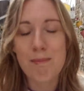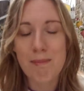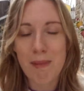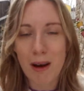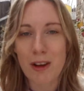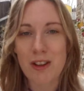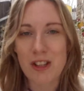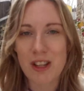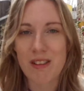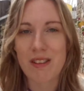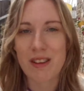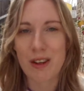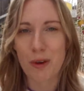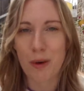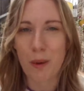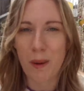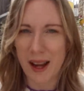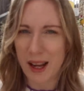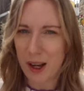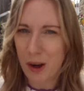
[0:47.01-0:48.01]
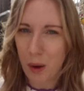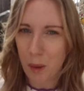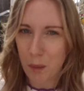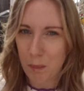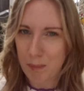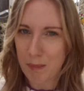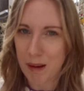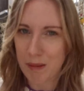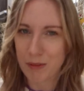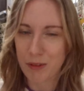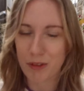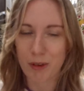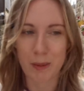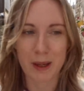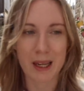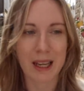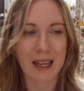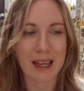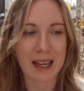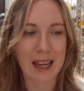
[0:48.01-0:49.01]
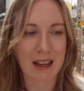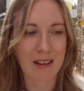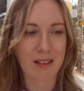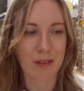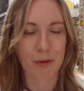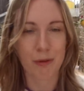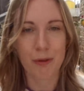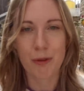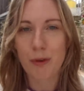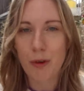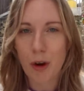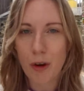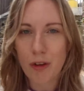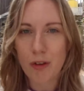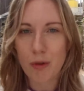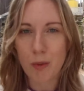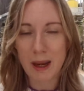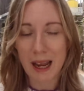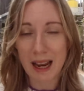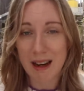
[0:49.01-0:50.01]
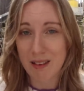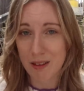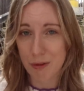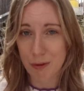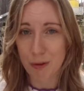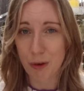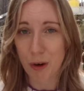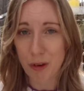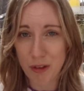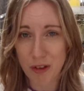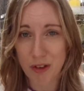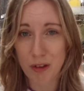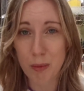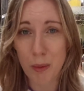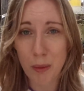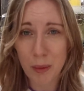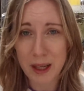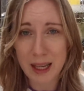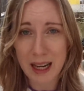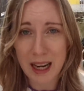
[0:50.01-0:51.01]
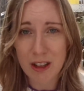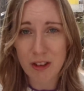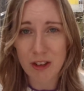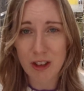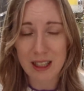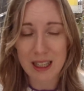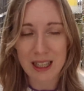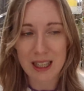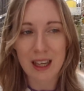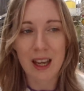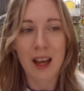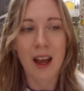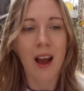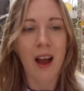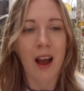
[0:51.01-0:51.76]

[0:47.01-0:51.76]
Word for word: March is still quite a cold month, so we're going to get some frost. We had some frost this morning actually.